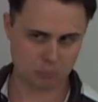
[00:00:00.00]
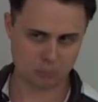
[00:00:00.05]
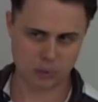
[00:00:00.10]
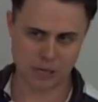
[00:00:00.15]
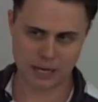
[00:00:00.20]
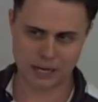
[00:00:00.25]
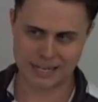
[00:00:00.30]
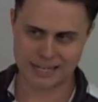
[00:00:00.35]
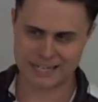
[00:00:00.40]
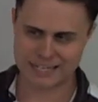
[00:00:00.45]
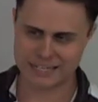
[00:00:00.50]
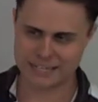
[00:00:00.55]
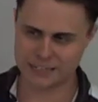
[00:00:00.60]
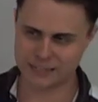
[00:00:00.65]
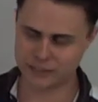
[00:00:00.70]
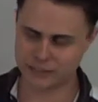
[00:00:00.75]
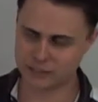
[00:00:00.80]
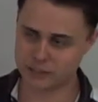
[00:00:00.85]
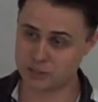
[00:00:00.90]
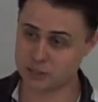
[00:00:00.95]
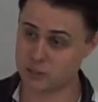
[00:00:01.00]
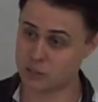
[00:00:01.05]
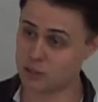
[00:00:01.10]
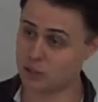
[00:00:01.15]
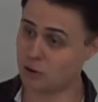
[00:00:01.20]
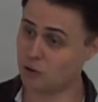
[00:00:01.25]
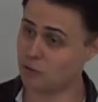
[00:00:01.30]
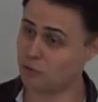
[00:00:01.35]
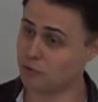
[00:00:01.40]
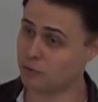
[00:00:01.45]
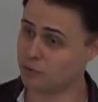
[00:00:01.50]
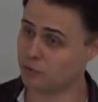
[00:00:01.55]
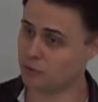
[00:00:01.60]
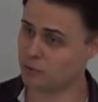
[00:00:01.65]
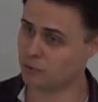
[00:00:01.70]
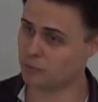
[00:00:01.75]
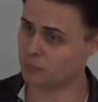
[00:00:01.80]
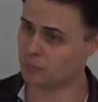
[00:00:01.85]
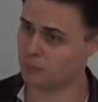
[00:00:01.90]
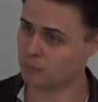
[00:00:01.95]
by itself.
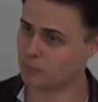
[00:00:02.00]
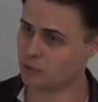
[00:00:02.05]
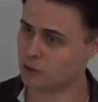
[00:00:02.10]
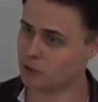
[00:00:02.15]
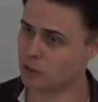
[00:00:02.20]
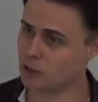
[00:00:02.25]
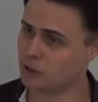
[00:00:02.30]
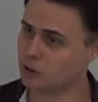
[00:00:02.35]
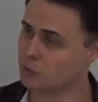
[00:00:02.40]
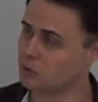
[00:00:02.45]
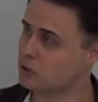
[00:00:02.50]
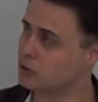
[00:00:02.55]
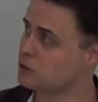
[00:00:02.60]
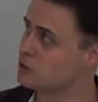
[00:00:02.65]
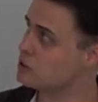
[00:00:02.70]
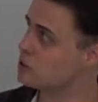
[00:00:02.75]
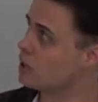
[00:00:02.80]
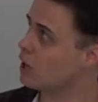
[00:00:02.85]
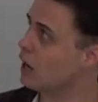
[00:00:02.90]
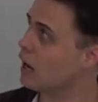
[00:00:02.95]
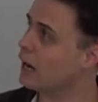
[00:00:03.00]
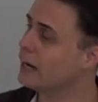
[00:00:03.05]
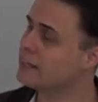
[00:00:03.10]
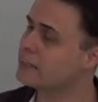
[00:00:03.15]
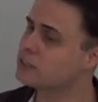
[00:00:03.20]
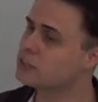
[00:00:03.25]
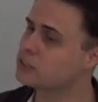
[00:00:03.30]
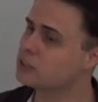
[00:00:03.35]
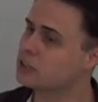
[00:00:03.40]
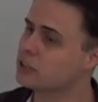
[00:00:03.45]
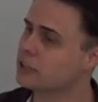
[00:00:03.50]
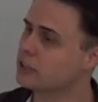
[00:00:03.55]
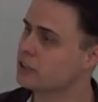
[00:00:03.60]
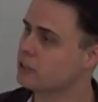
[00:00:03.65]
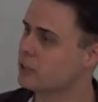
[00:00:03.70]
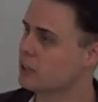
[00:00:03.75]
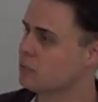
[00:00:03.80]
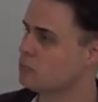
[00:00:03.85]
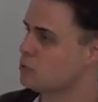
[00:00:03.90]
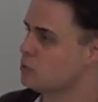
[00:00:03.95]
In other words, isolate
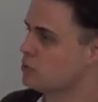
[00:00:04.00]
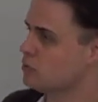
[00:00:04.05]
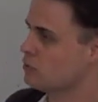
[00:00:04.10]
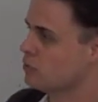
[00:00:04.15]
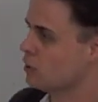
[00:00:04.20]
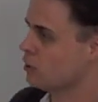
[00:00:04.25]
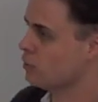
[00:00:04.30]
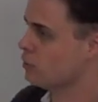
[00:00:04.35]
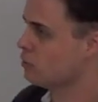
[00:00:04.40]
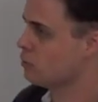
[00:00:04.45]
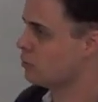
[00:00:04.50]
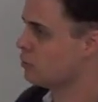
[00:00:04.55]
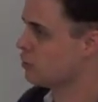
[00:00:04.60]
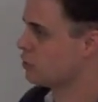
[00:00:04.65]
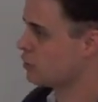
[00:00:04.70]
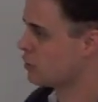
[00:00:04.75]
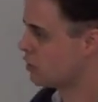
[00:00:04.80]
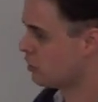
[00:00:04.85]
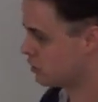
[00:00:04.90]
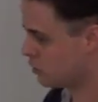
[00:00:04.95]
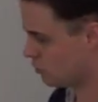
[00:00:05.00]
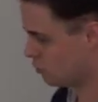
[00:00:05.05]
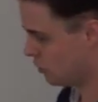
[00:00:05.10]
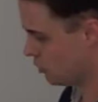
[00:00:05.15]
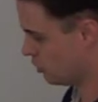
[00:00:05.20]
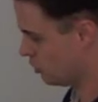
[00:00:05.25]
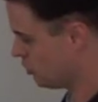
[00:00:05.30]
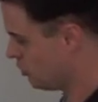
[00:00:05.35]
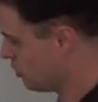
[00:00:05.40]
the absolute value first. That's a big